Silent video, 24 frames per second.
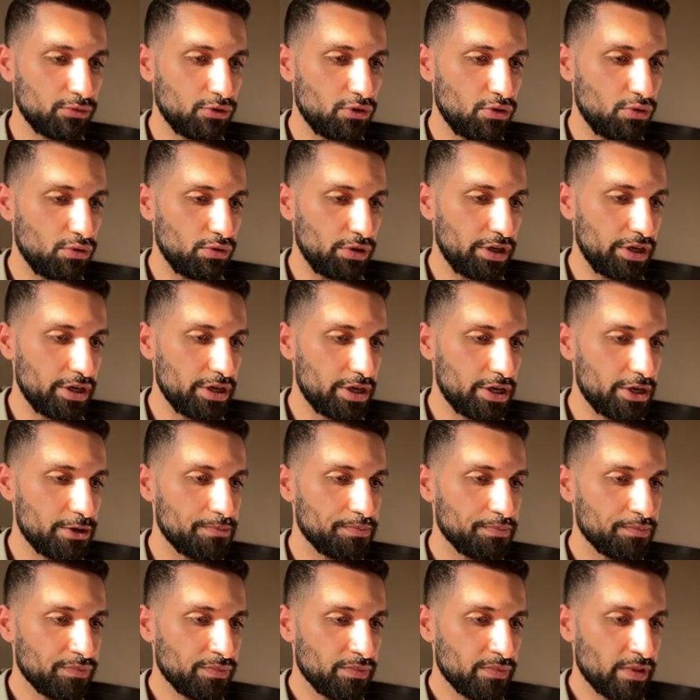go here
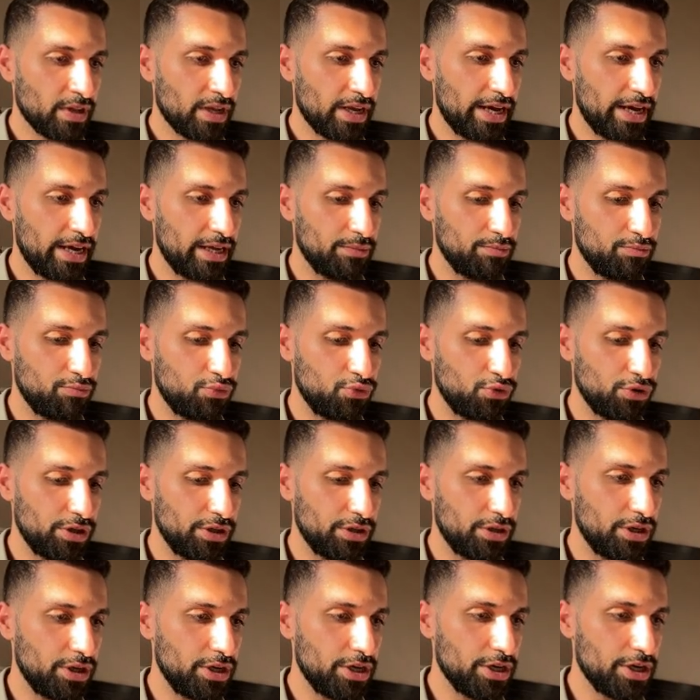and put
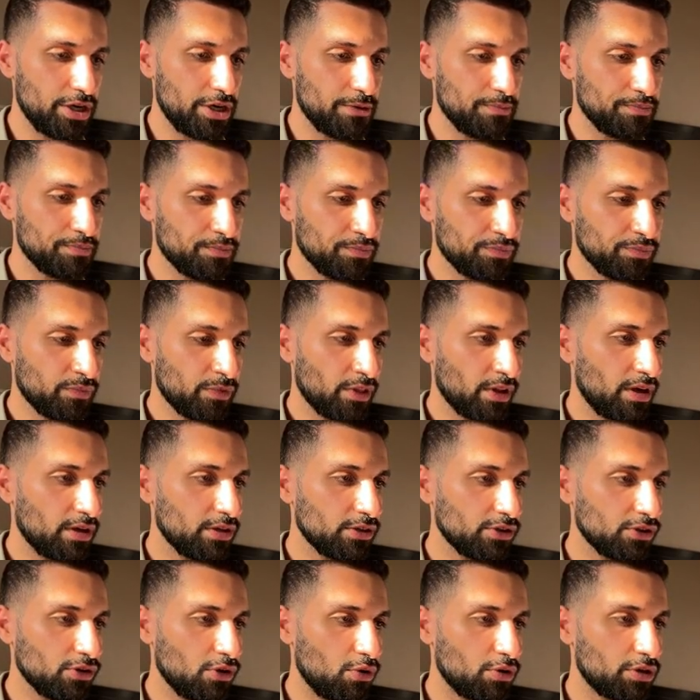it here.
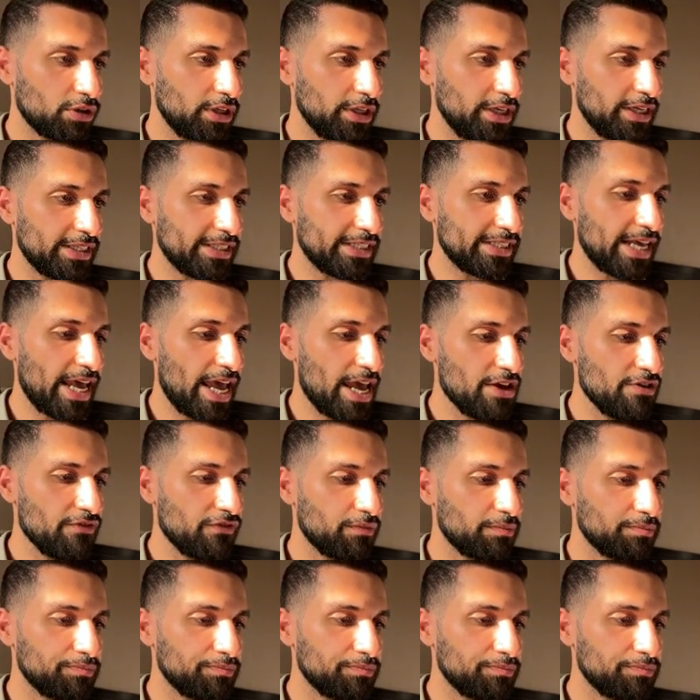So click save,